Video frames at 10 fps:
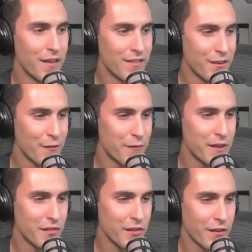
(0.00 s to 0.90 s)
is it a
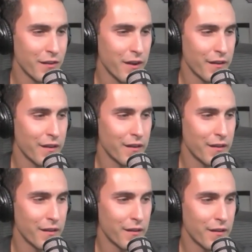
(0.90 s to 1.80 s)
feature
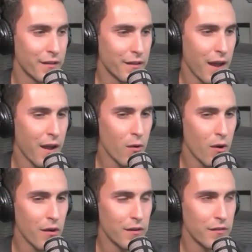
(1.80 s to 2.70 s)
and uh, how
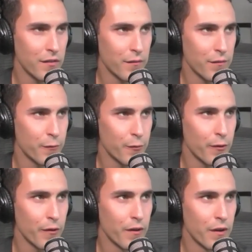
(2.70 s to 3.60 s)
hard is it
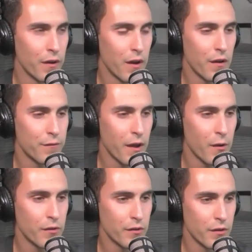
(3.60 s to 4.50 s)
for a
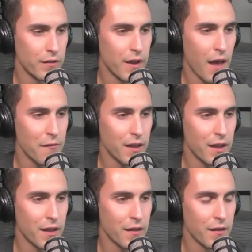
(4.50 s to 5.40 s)
founder to
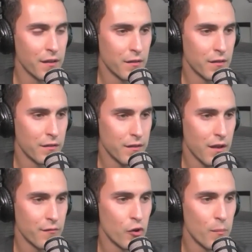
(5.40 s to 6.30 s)
navigate this
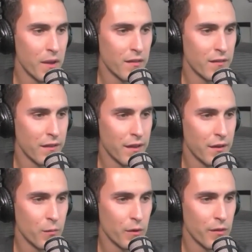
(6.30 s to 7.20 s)
kind of no man's
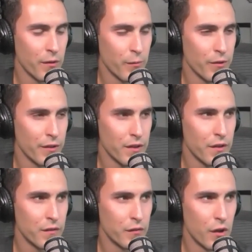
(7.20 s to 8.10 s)
land where there really
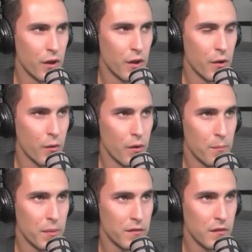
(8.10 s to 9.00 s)
is no
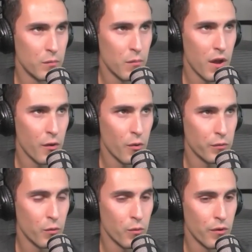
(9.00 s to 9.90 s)
business model
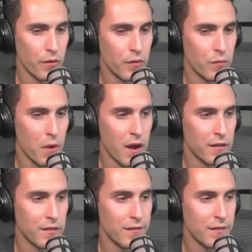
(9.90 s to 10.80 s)
towards
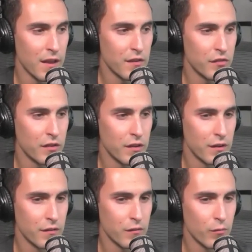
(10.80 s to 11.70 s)
monetization.
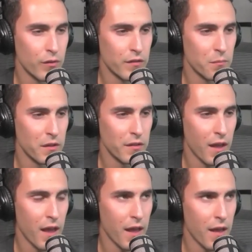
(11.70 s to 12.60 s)
It's really something
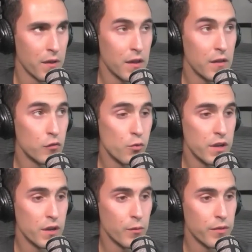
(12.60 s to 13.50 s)
that is
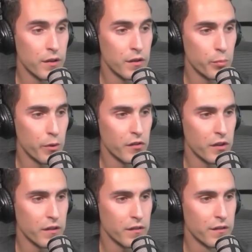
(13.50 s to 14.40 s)
unique within each
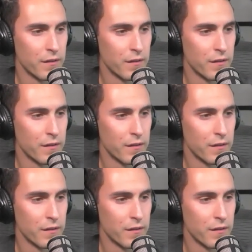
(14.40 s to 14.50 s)
project.